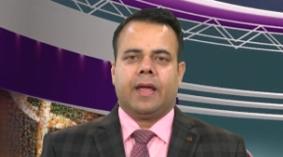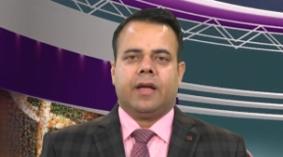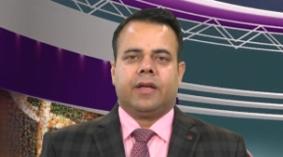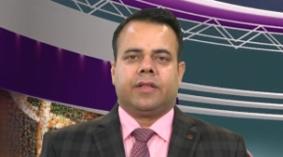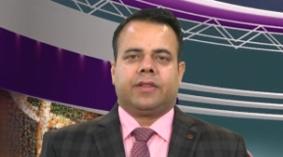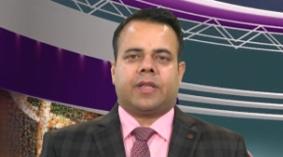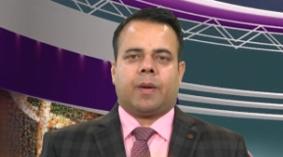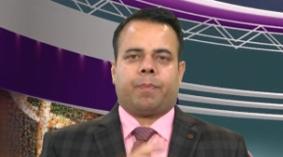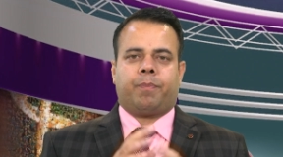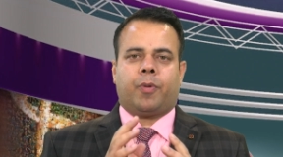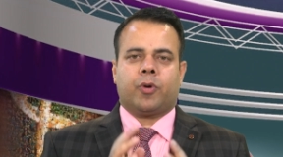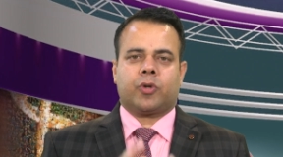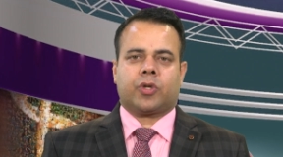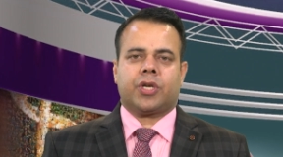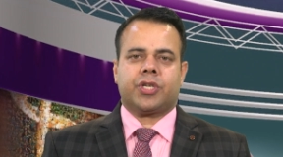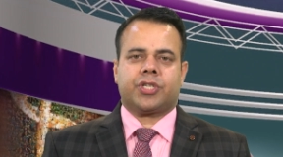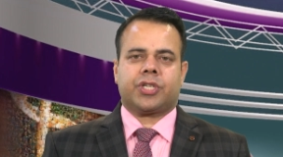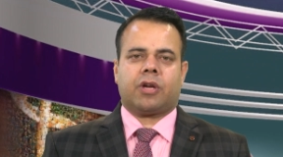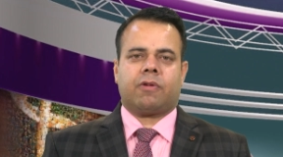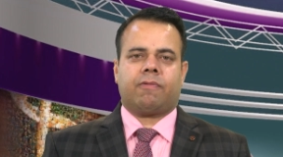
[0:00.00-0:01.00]
The
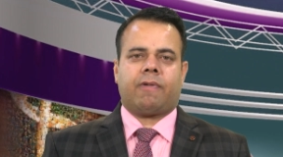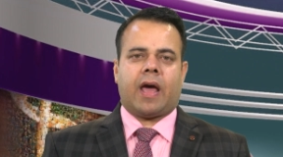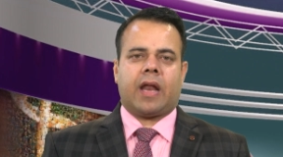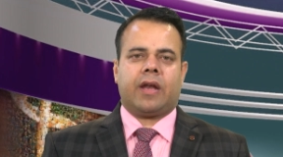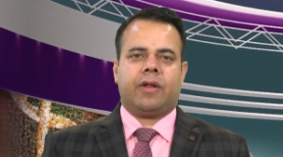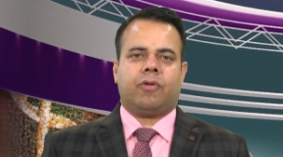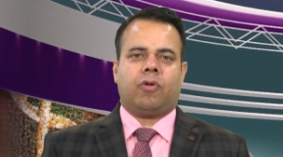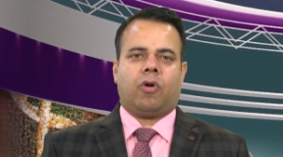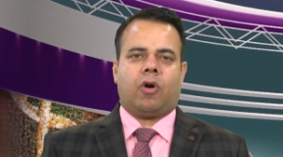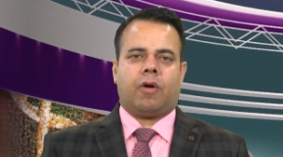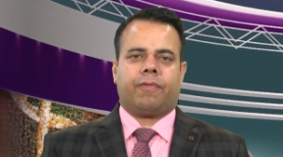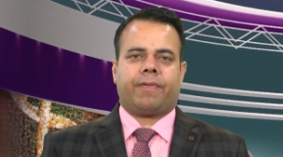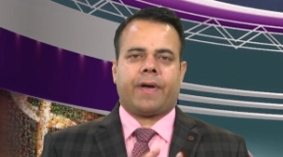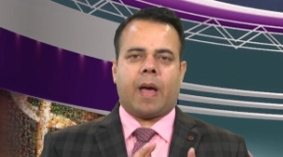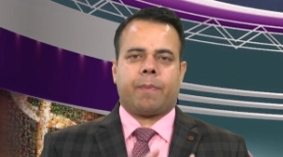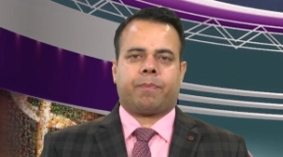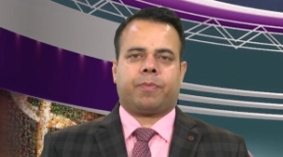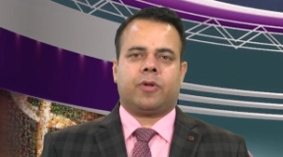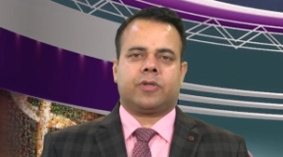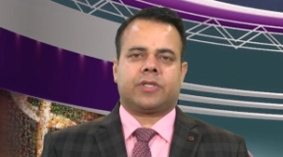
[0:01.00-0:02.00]
potential value of
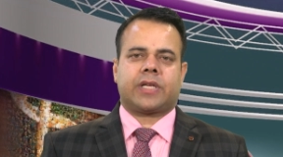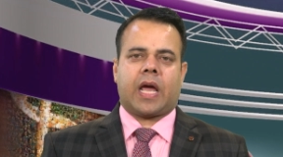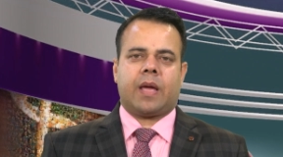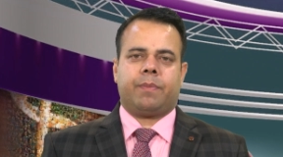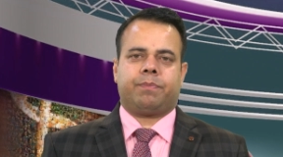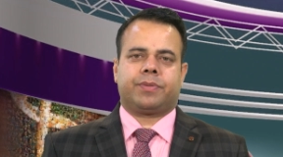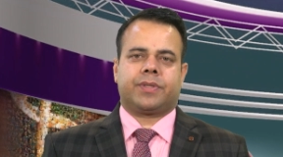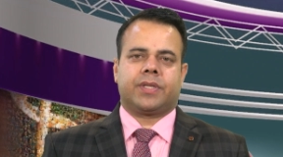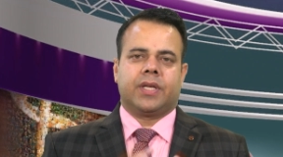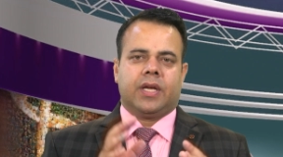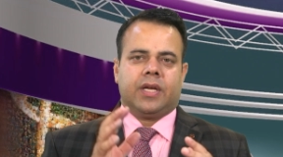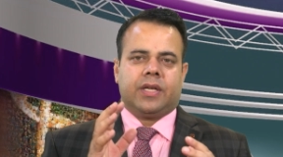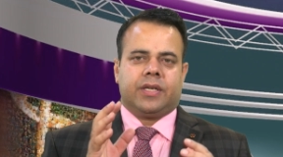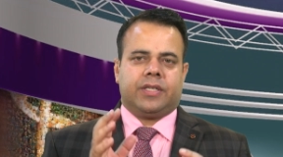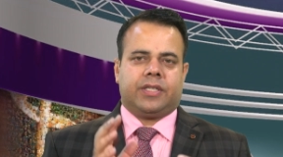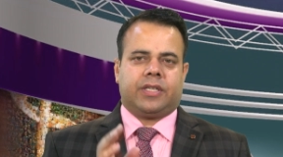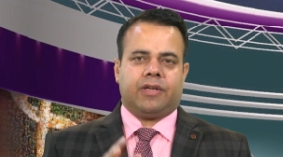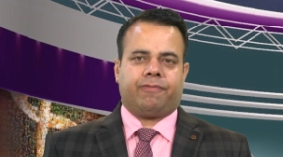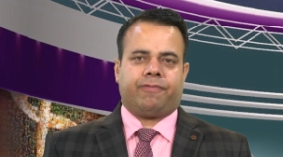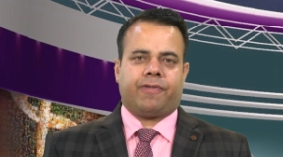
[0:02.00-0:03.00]
haplotypes
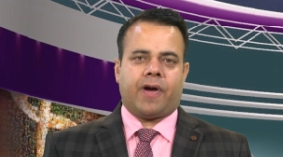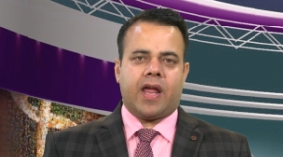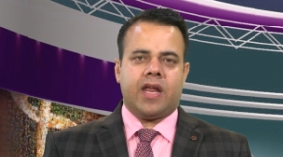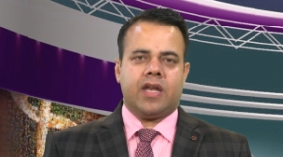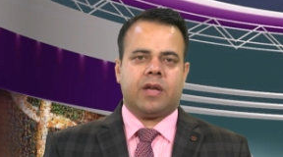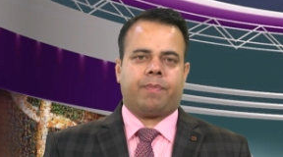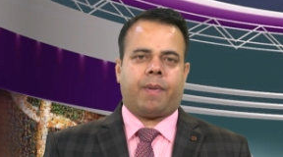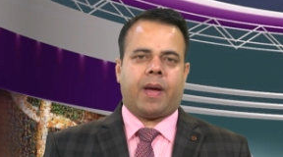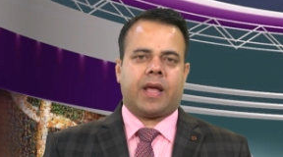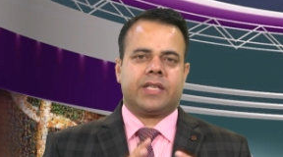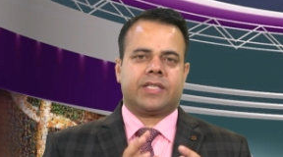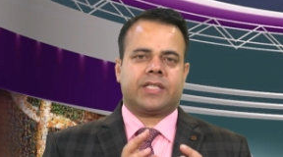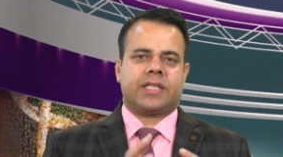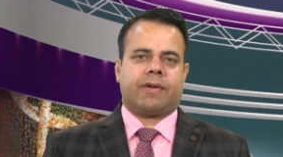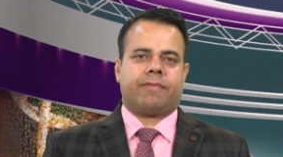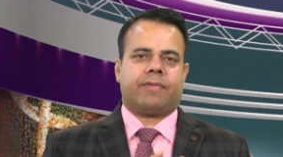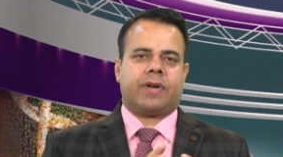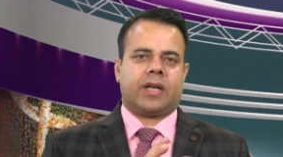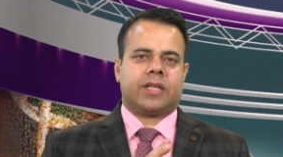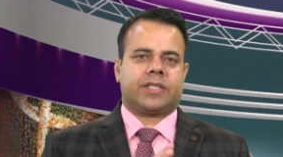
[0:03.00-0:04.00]
defined by
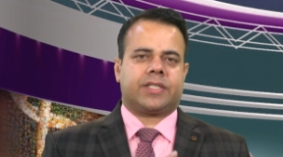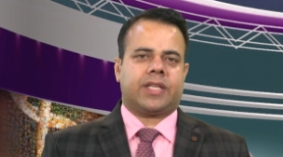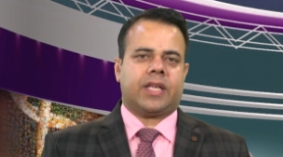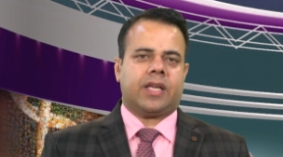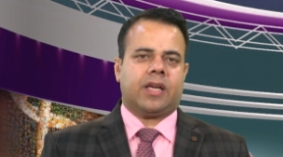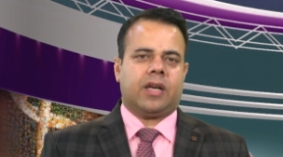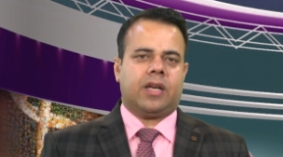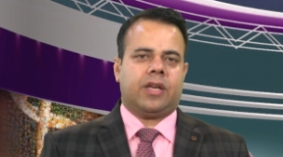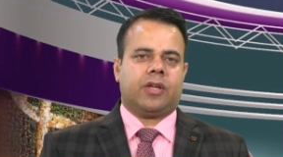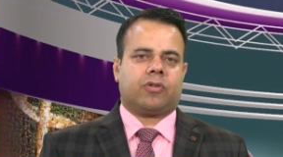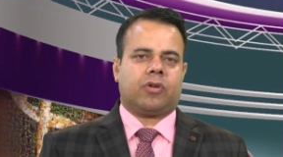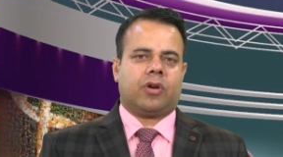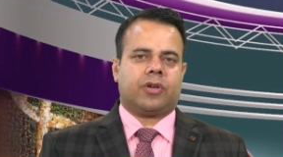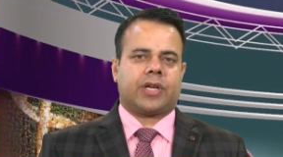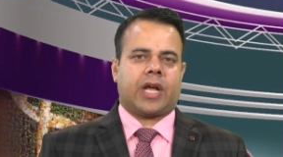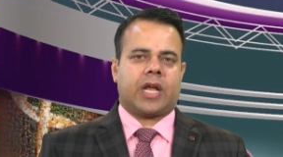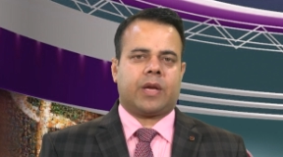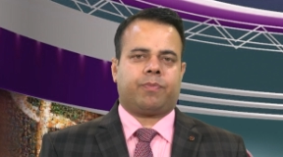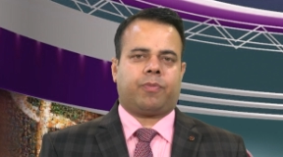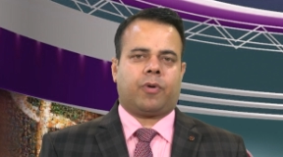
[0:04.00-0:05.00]
several single
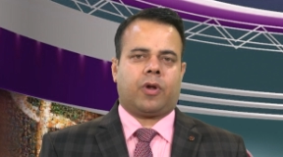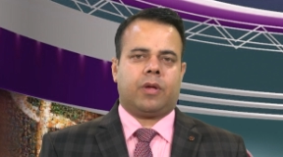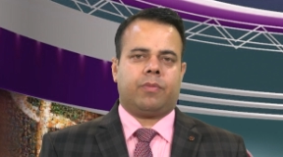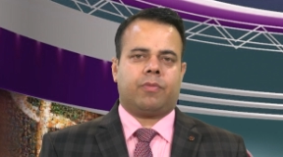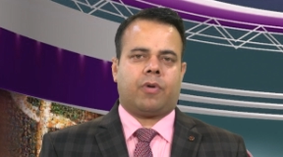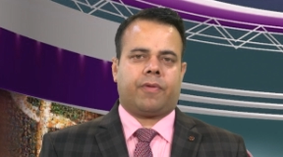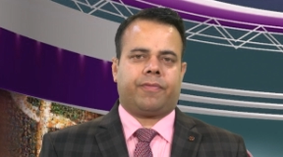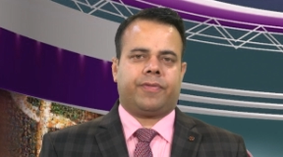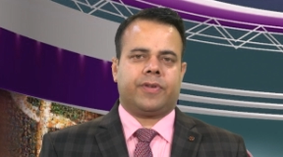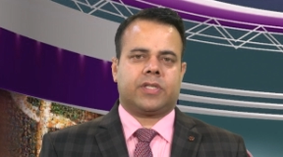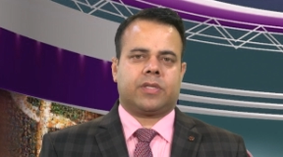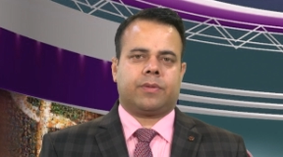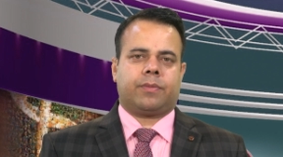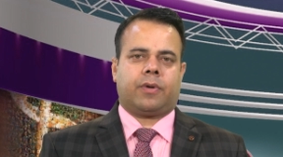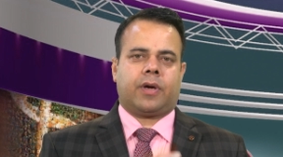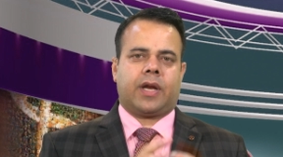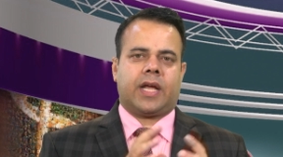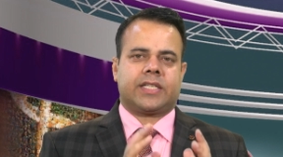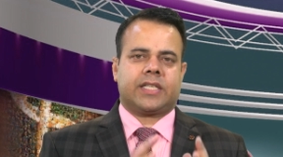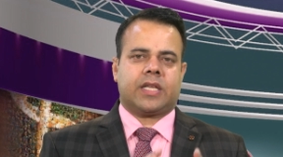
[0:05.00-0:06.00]
nucleotide polymorphism
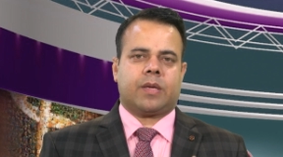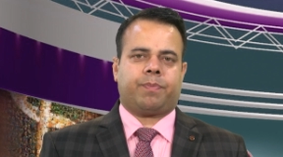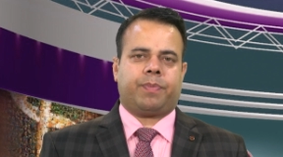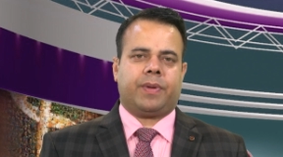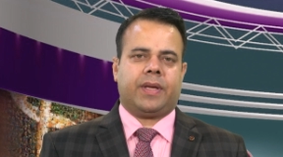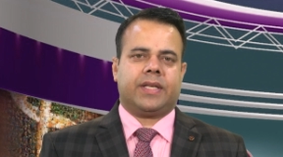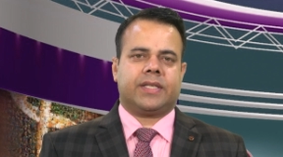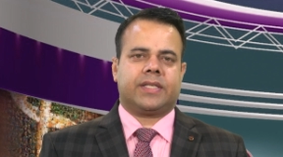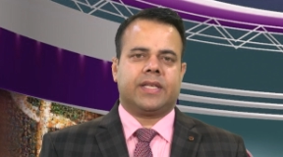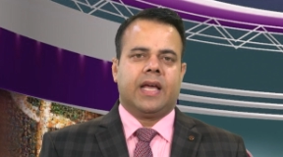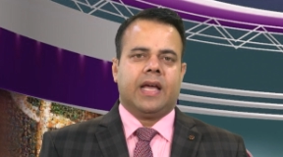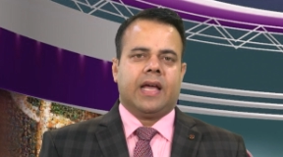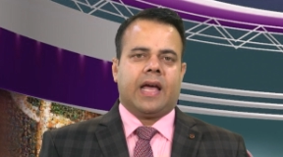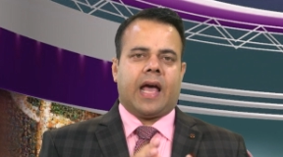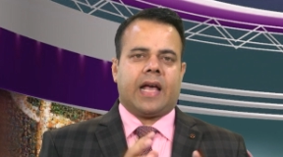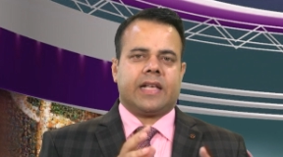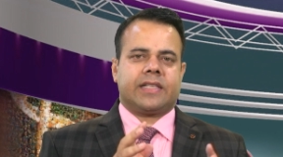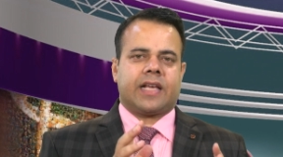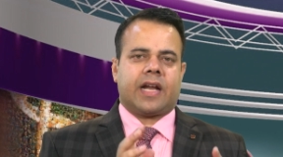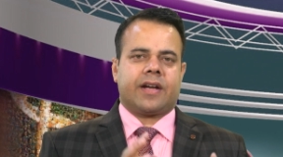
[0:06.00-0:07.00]
or SNPs
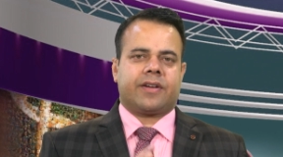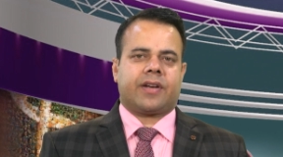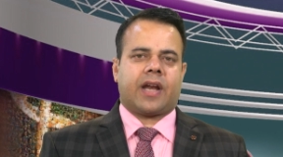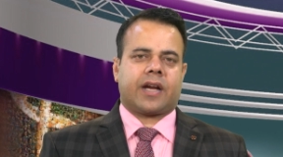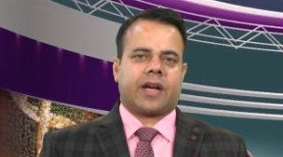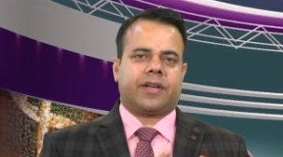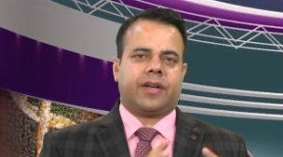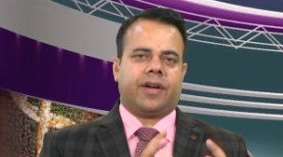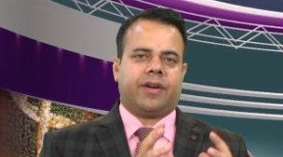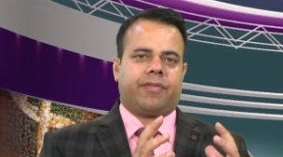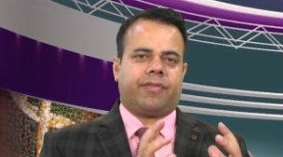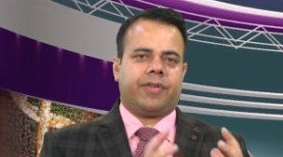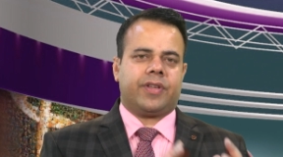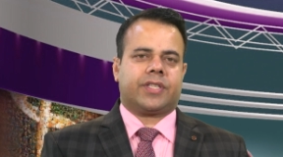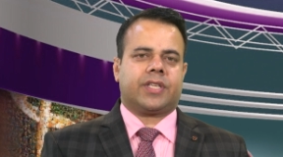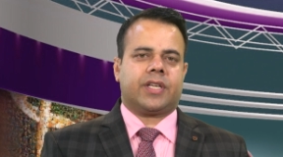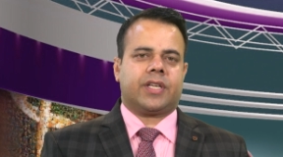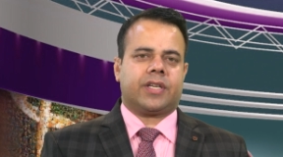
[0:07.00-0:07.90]
has attracted recent